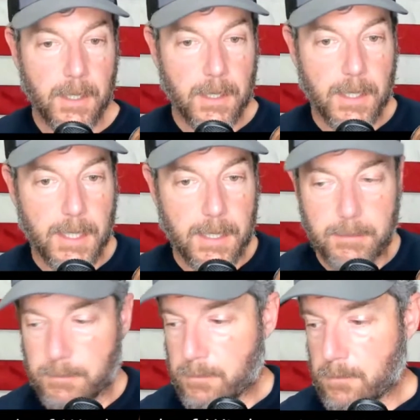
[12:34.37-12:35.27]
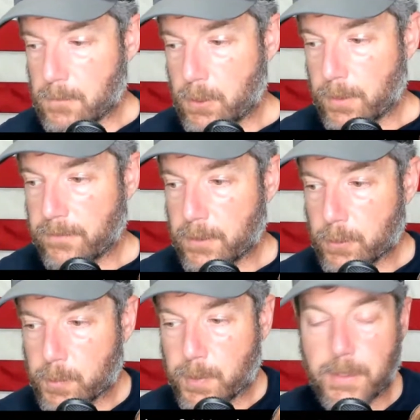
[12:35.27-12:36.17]
2
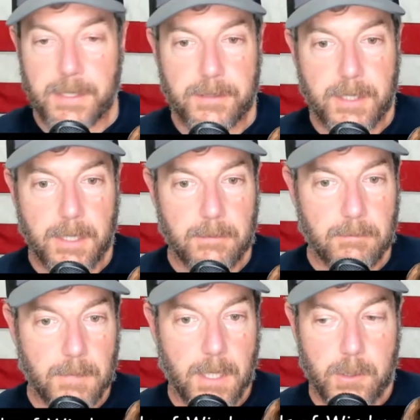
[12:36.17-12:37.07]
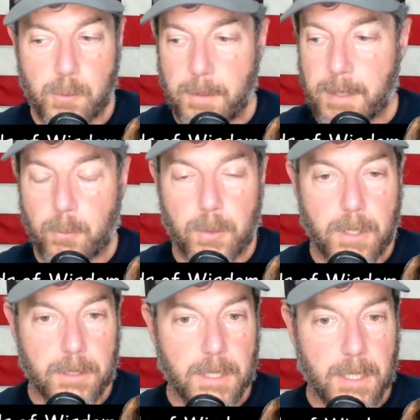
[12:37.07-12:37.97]
individuals per agency, swing by
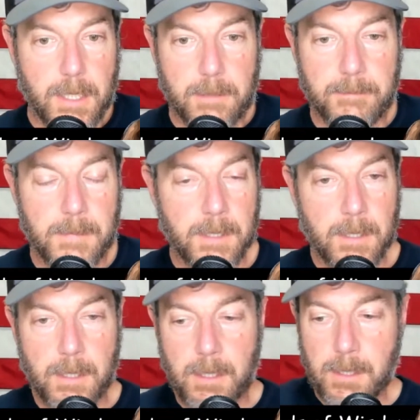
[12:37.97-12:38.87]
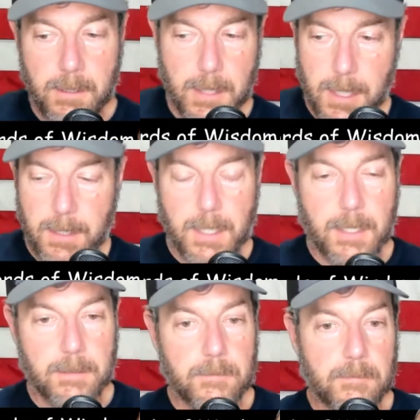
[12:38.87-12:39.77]
warhog.com and
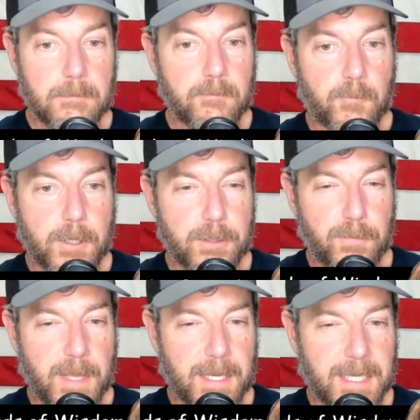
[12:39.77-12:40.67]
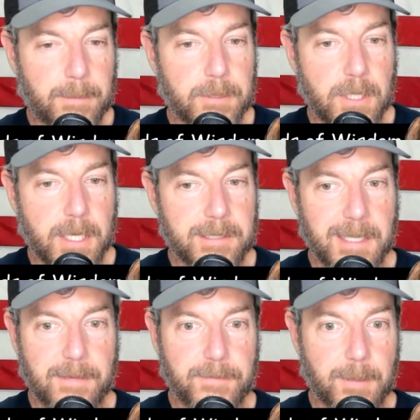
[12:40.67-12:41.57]
register for that. Couple slots
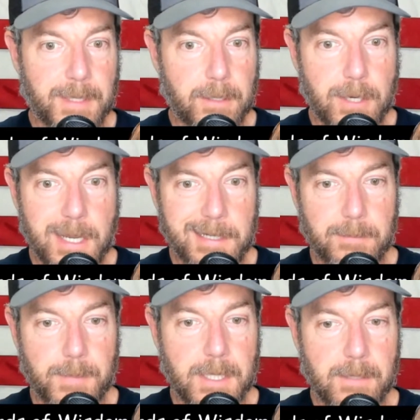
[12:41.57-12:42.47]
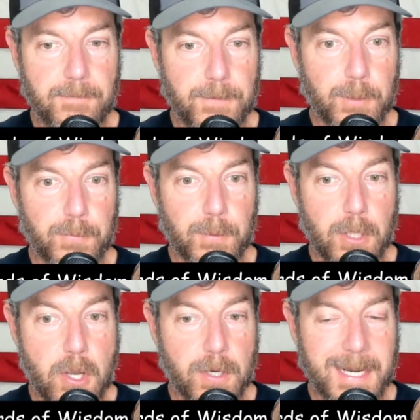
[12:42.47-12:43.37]
left. I mean, they're not going to be filled for
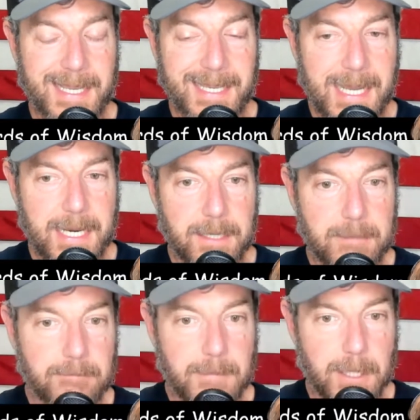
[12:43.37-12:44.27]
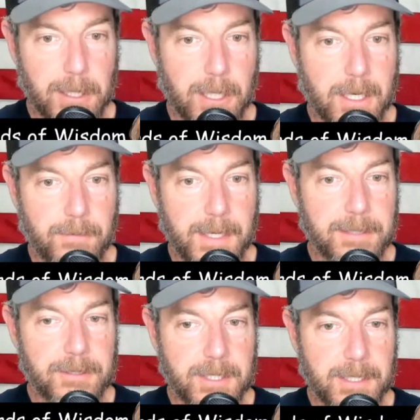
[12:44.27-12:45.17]
long, and I got it. A lot of
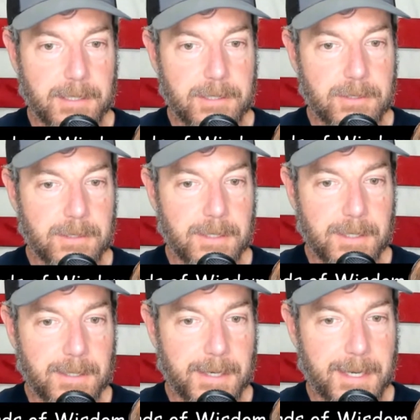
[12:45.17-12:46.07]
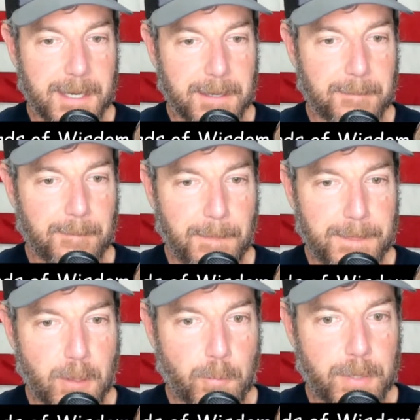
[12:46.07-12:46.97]
agencies
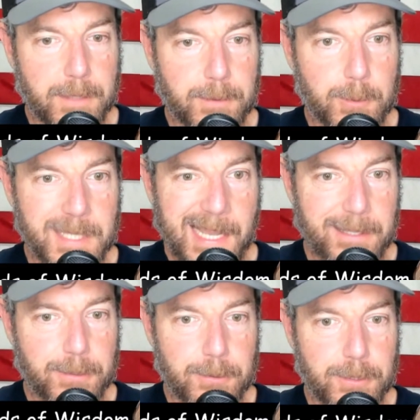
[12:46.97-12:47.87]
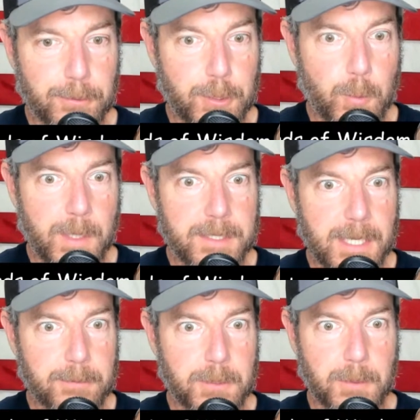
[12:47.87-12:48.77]
don't put out those calendars till 2 weeks
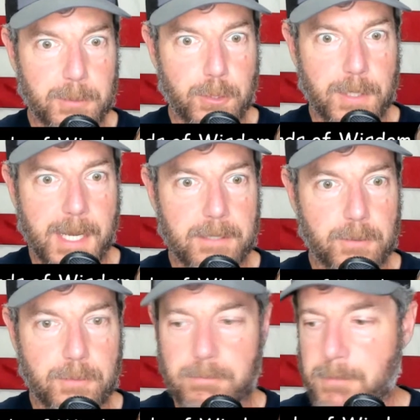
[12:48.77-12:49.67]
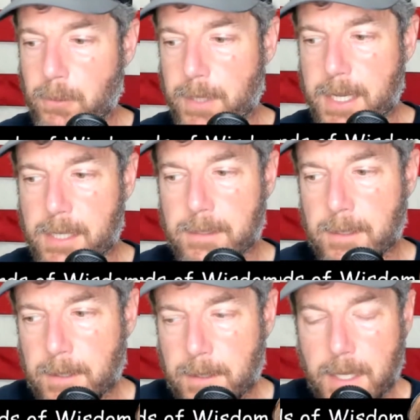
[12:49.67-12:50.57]
out. So I'm sure guys are going, hey,
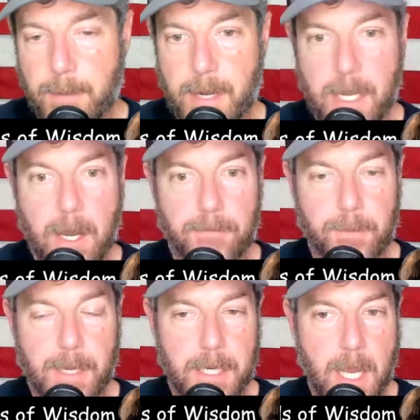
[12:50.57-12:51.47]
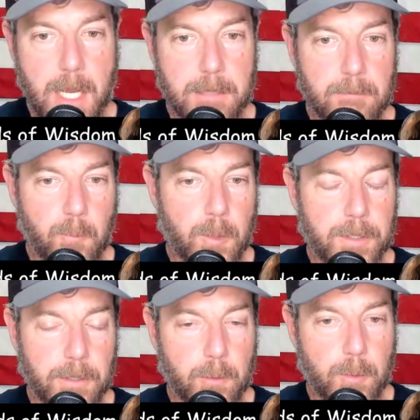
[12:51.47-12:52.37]
am I off? Am I not?
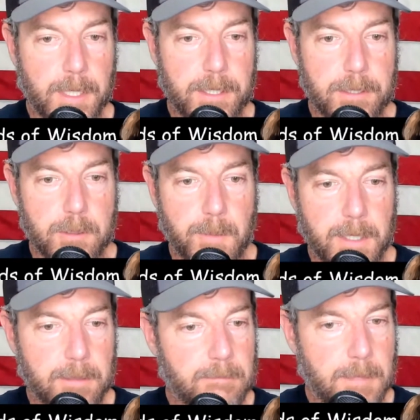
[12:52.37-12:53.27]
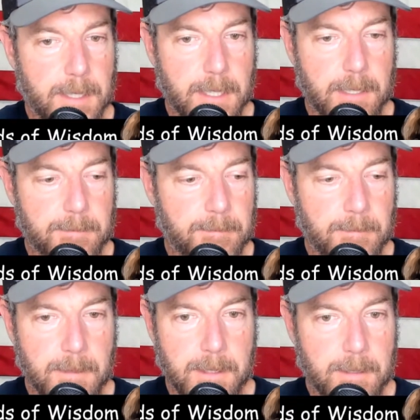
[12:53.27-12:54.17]
Working their coordinations. But
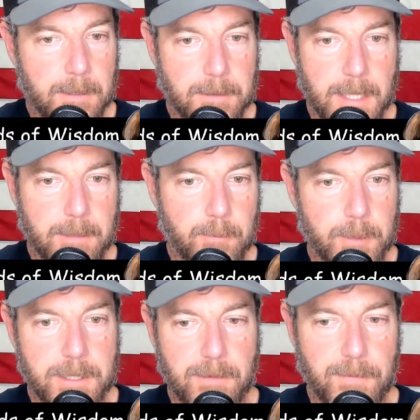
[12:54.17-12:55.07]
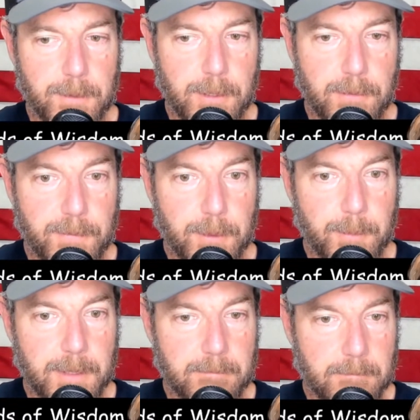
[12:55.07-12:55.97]
yeah, once they filled, they're filled.
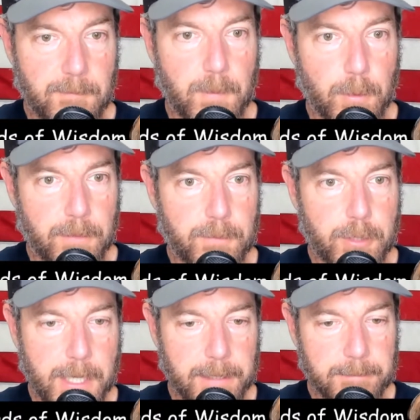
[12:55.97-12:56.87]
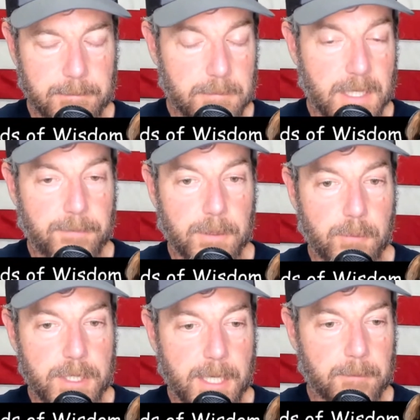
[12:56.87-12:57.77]
But if you're looking for training, definitely
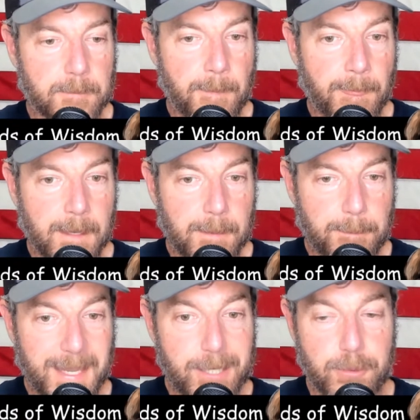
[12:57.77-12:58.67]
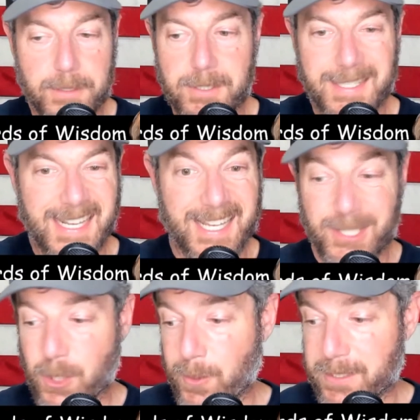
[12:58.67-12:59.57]
reach out. Patrons, as
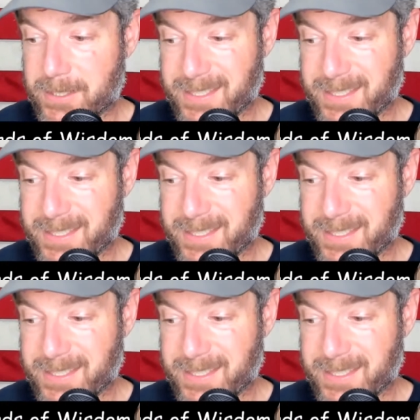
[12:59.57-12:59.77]
always,